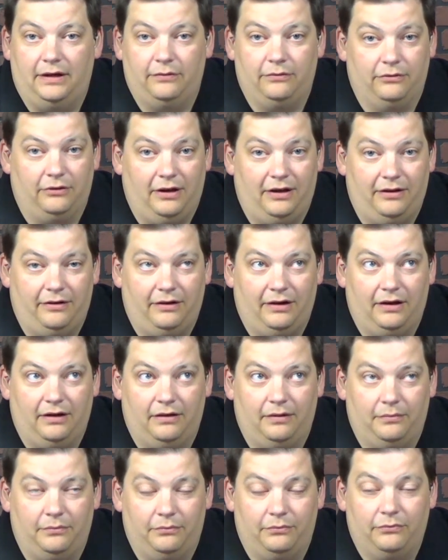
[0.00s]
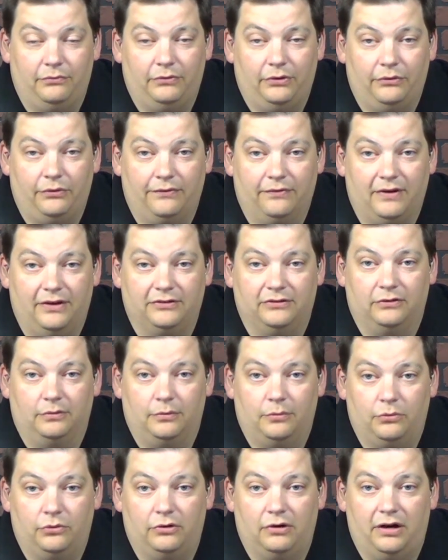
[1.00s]
We've lost a
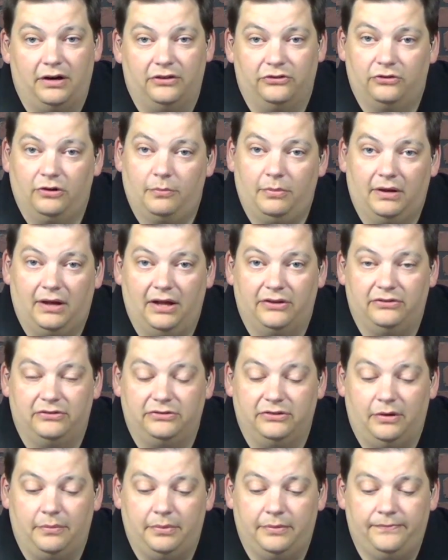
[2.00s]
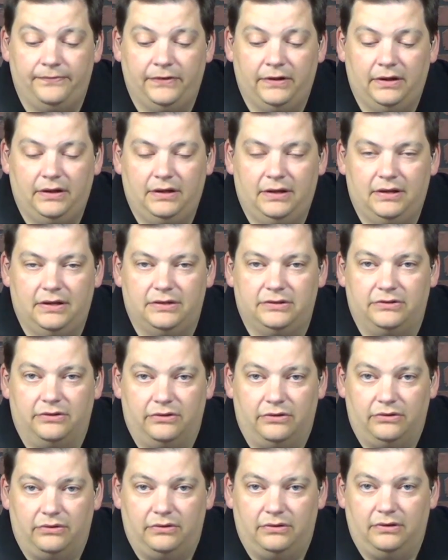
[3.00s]
little bit more audience, so everybody catches up.
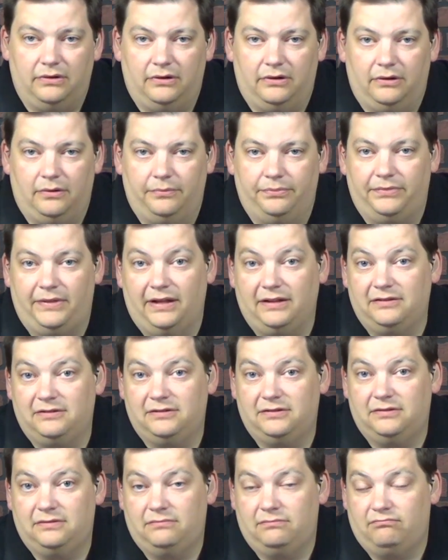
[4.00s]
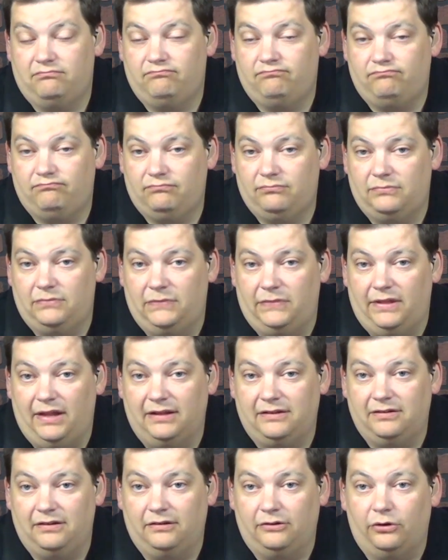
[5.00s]
So that's
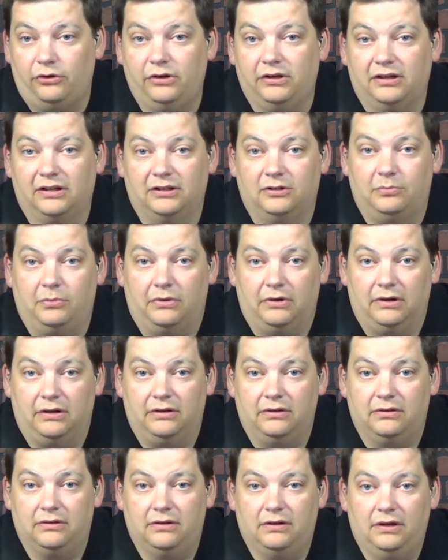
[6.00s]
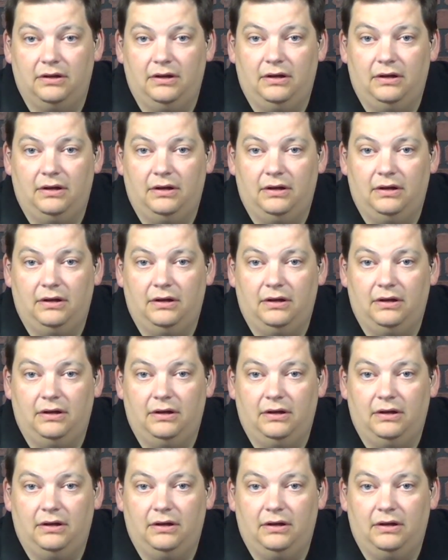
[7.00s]
a learning experience.